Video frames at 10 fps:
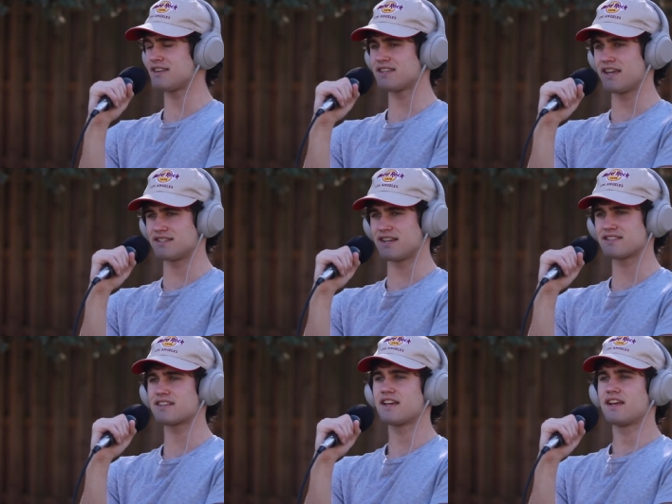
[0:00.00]
is the
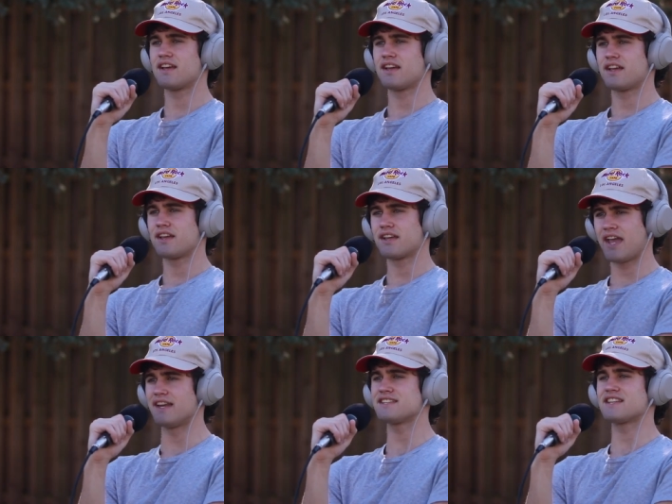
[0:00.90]
easiest.
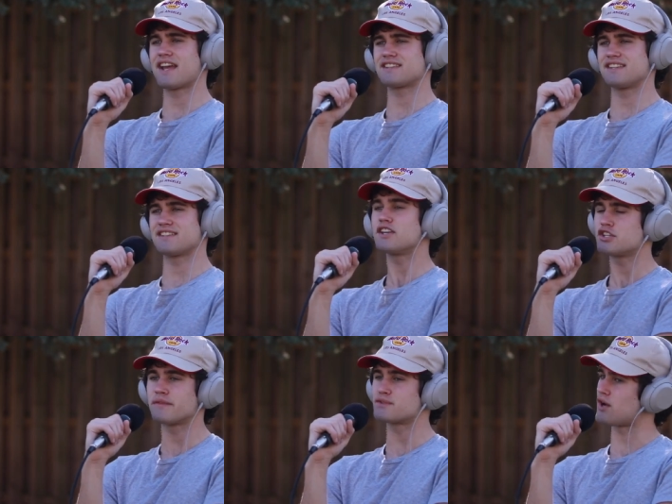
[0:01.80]
Candy's the next easiest.
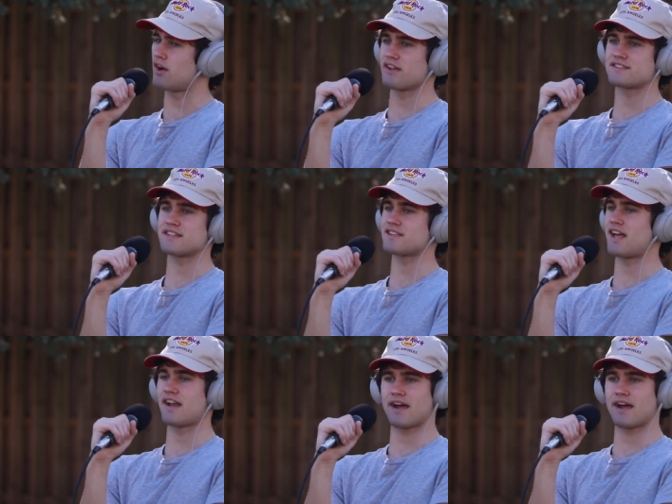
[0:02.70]
Chip's the hardest. That's a lot